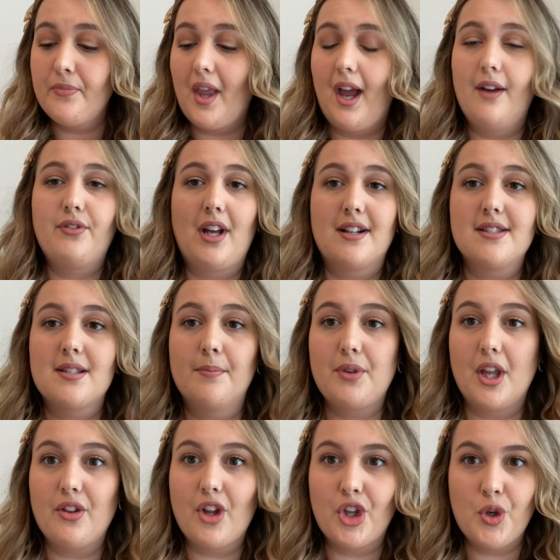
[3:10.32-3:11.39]
if that's
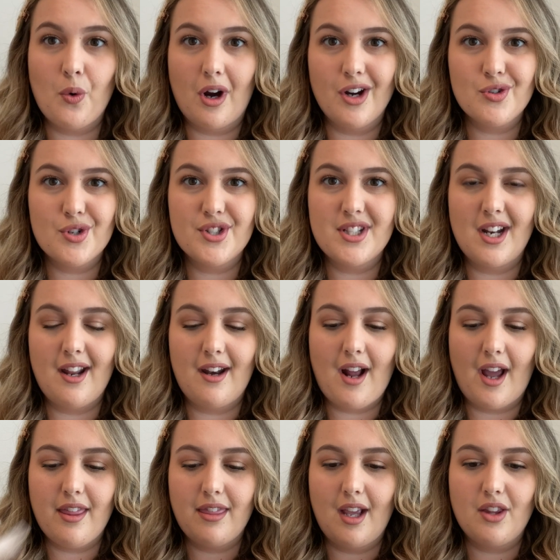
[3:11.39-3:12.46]
something that you are interested in,
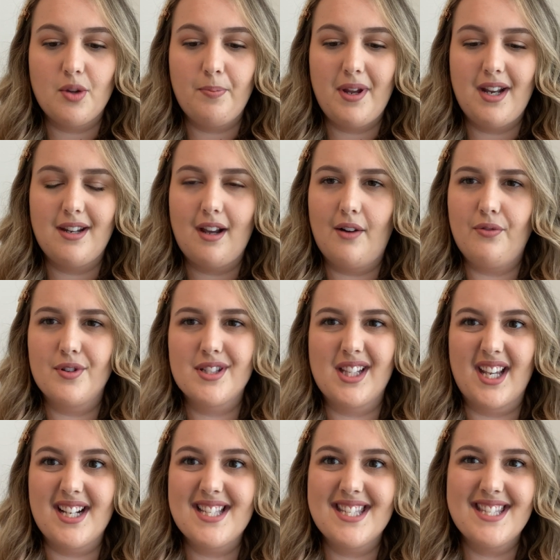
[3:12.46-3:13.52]
I think the PDF was
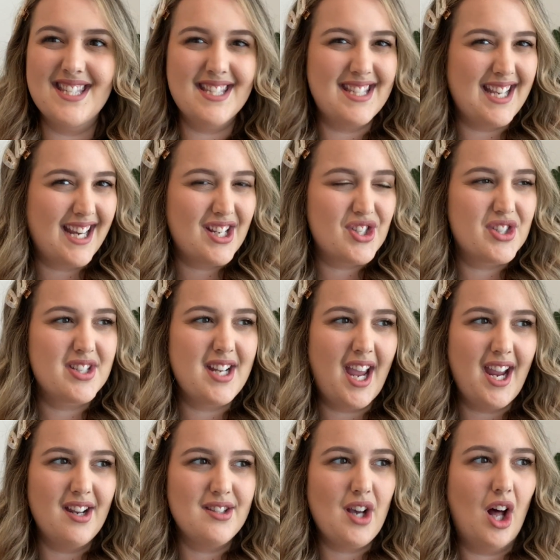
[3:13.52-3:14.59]
like $6 to
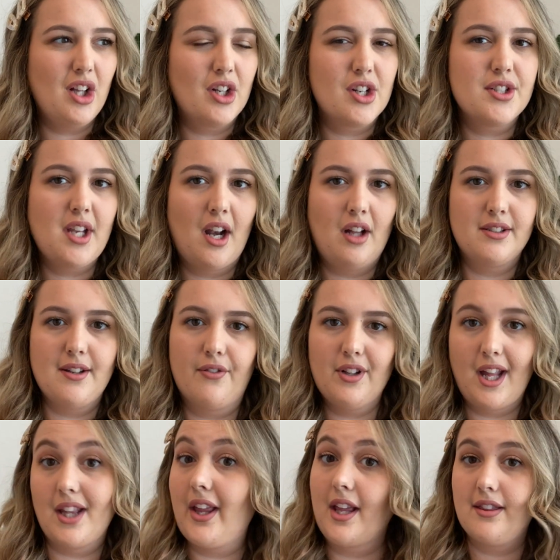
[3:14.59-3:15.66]
$8, and I'll
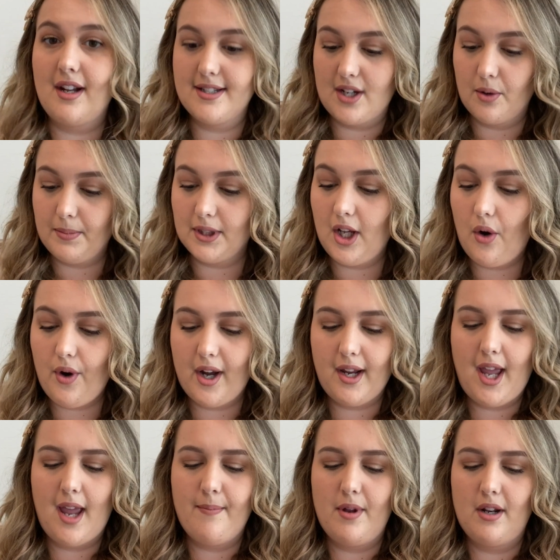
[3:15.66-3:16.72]
definitely link that down below. And it
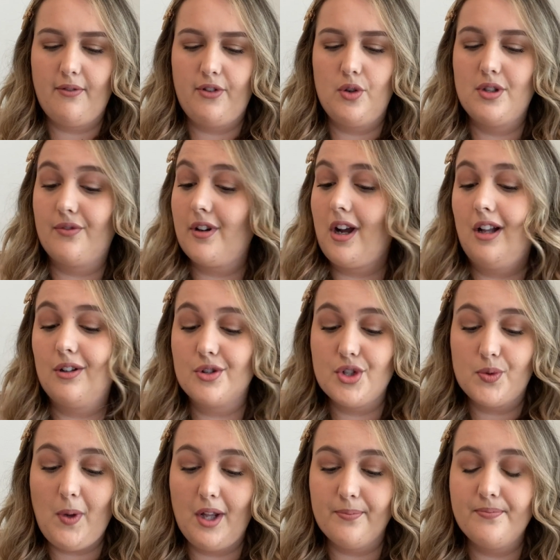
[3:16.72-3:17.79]
came in a few different colors as
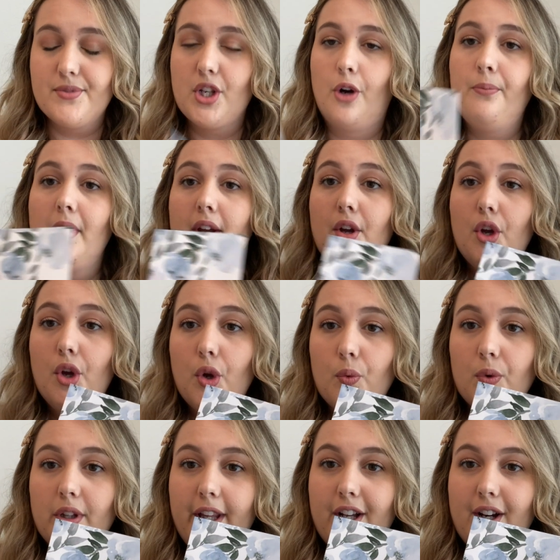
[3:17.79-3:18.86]
well. So
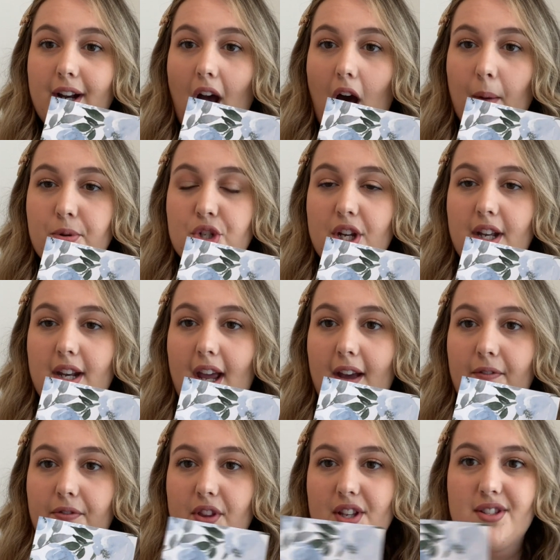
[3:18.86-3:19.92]
really good option
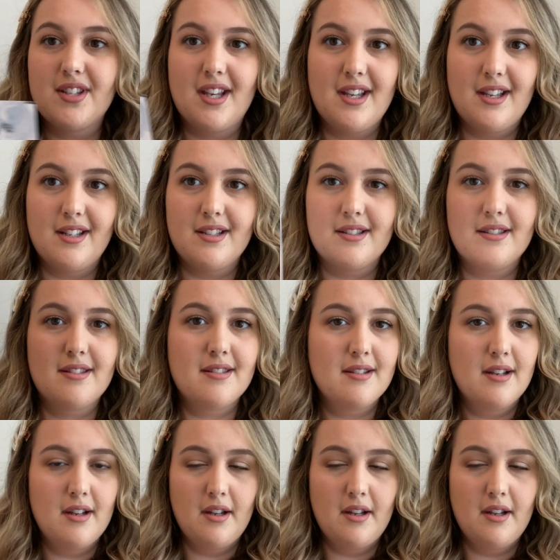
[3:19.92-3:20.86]
if this is